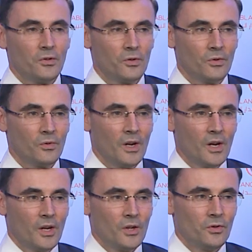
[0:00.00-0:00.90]
to
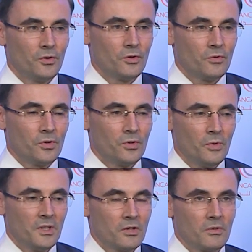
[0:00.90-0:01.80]

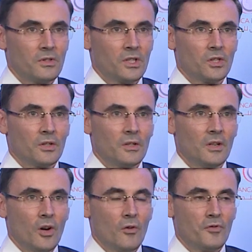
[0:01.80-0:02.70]
do this
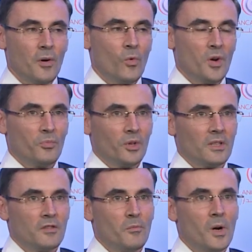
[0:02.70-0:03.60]
transition from one
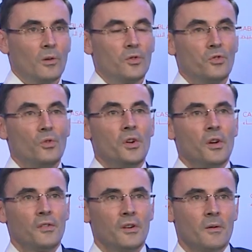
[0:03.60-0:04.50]
productive model to
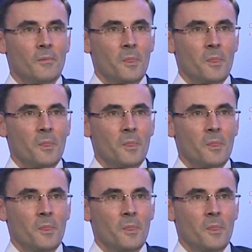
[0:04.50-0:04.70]
another